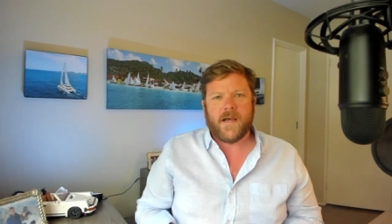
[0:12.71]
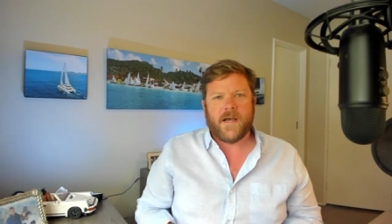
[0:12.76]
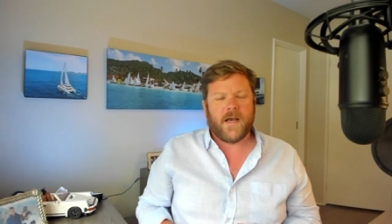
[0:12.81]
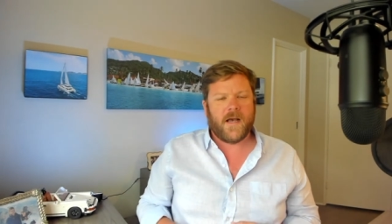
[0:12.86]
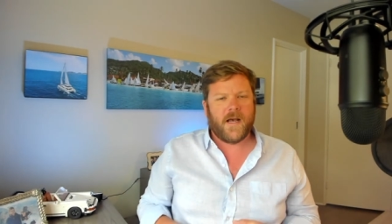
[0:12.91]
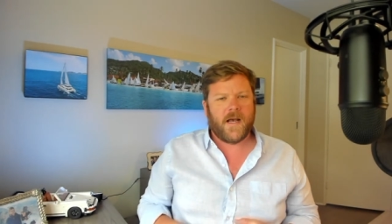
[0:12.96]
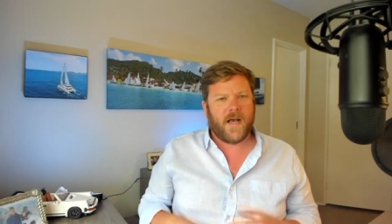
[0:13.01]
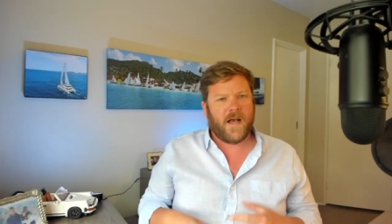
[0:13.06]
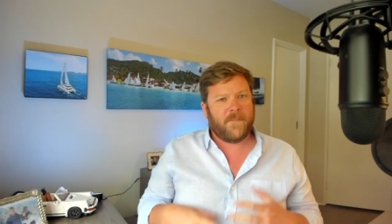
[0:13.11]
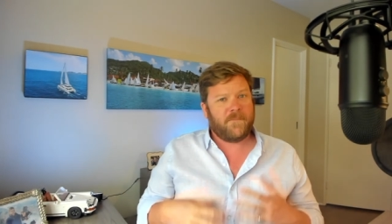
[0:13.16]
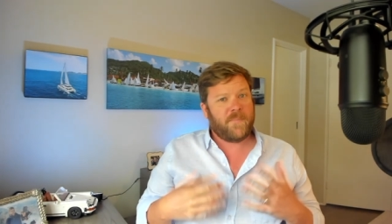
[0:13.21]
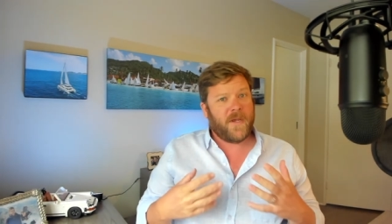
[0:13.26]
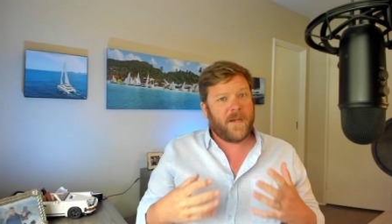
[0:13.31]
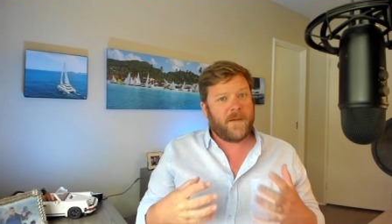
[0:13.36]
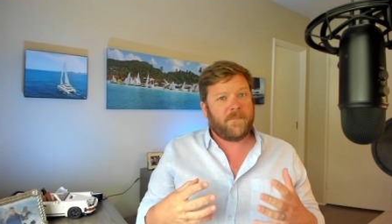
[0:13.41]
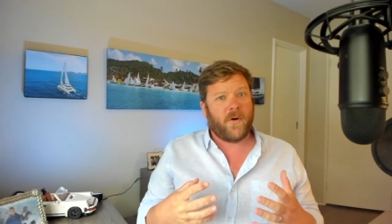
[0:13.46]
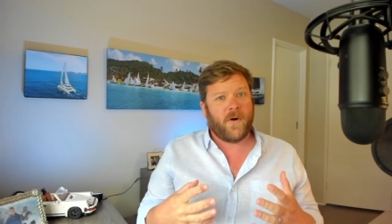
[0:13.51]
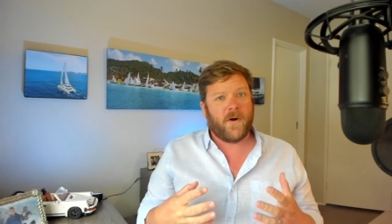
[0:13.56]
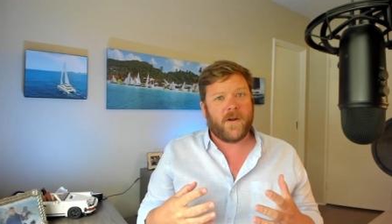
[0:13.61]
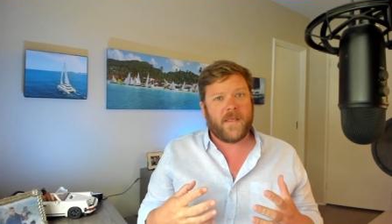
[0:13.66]
A uh,
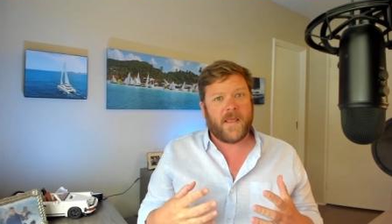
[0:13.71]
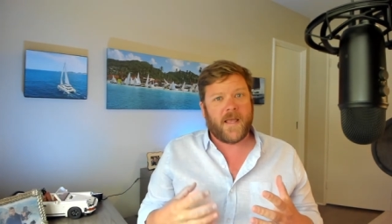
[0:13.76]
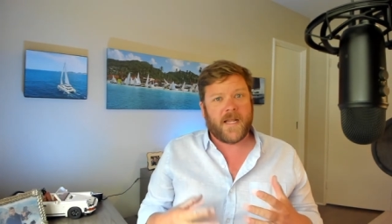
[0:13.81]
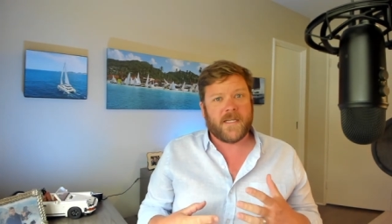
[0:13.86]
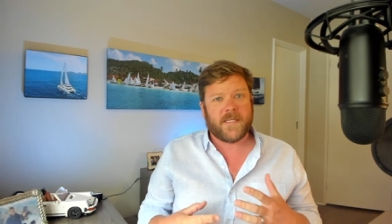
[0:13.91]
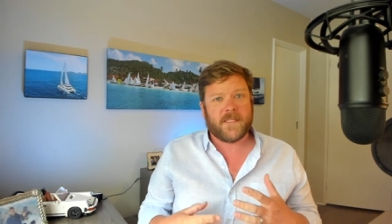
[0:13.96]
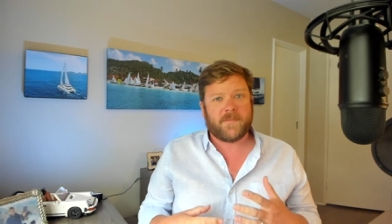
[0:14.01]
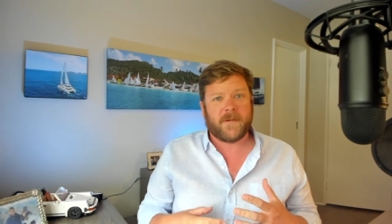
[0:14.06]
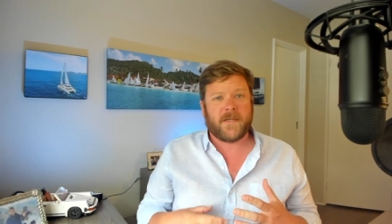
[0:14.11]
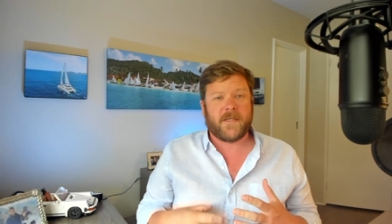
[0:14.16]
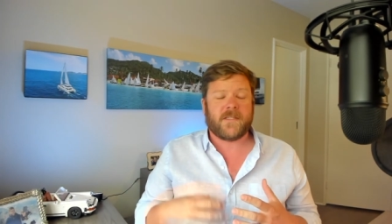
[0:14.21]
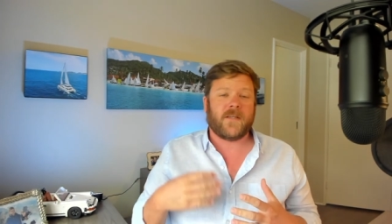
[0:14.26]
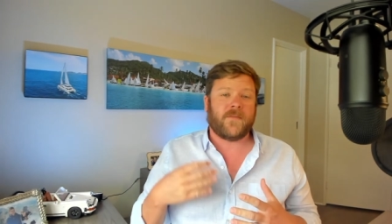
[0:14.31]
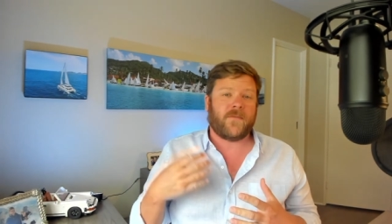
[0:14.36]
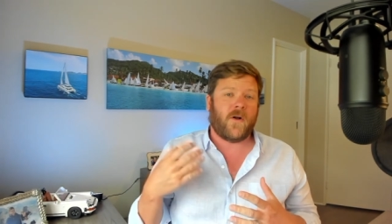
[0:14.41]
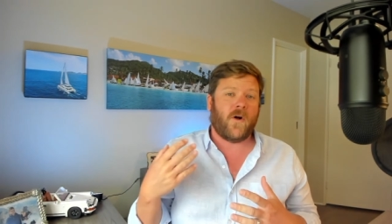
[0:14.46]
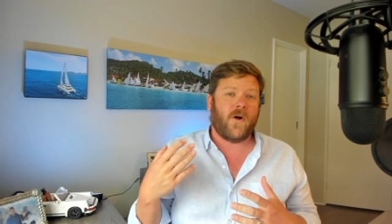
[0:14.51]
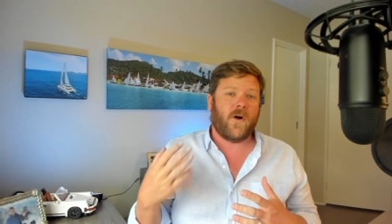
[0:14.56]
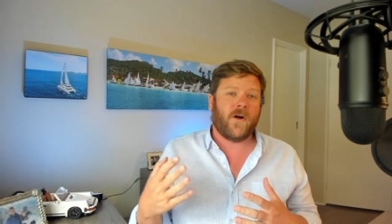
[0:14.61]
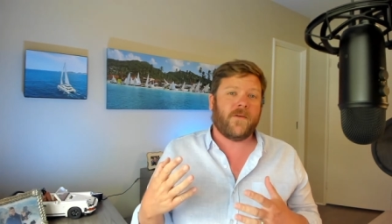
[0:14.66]
big part of that is because of
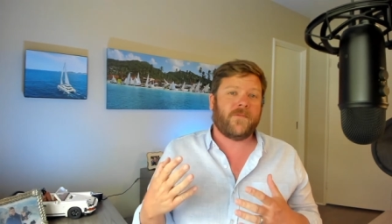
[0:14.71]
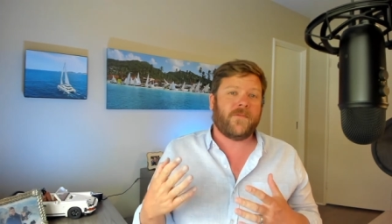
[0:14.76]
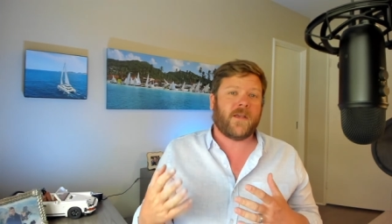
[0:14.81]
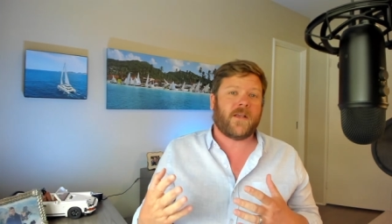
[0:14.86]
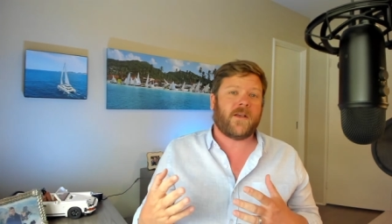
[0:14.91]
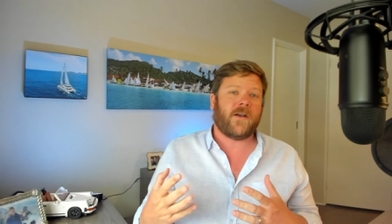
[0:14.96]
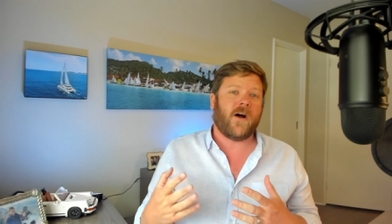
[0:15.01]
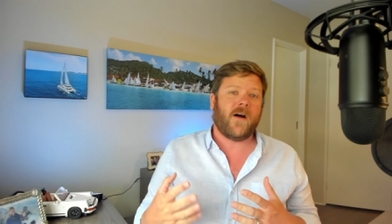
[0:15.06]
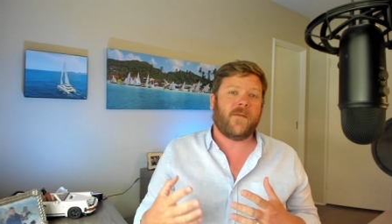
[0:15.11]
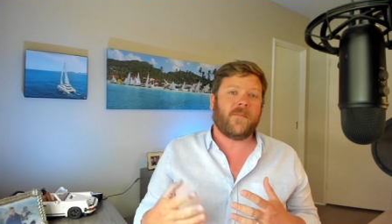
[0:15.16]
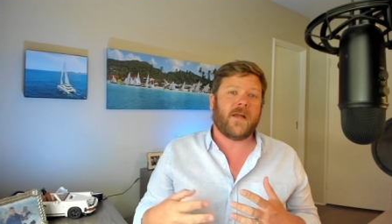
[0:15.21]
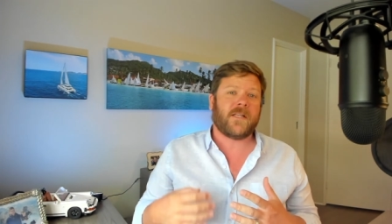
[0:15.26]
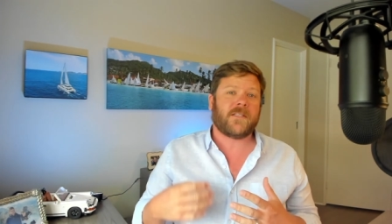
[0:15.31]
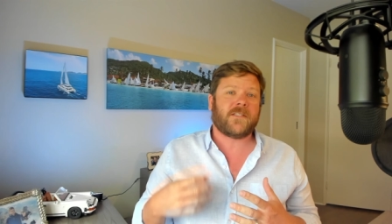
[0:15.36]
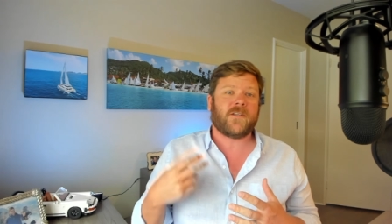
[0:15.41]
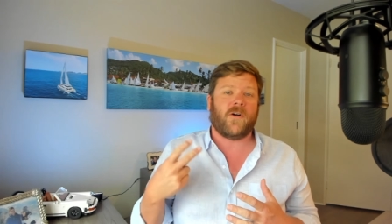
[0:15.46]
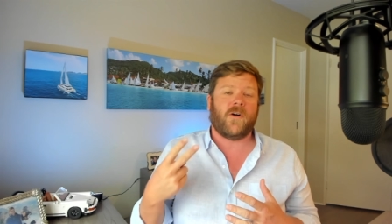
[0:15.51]
all of the comments,